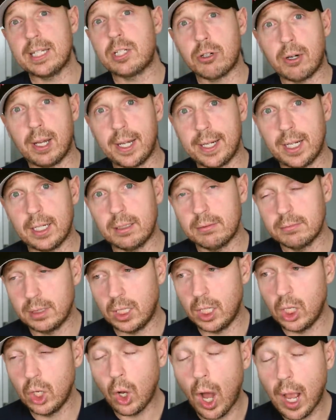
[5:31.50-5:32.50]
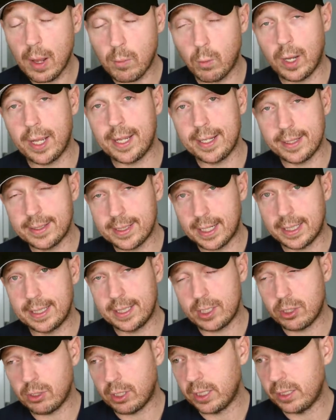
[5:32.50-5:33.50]
trainer, a lightweight
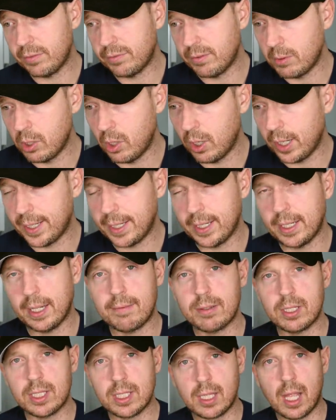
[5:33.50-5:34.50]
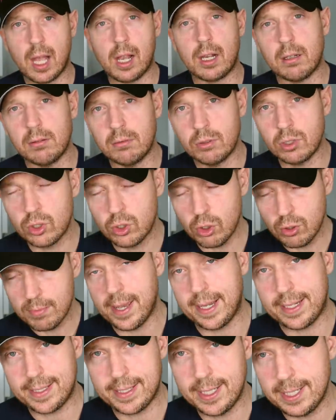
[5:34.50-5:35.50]
daily trainer from Nike. They've stuck Zoom
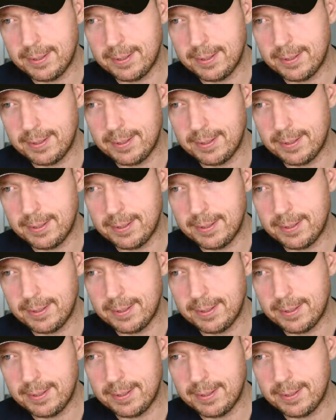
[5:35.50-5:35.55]
X in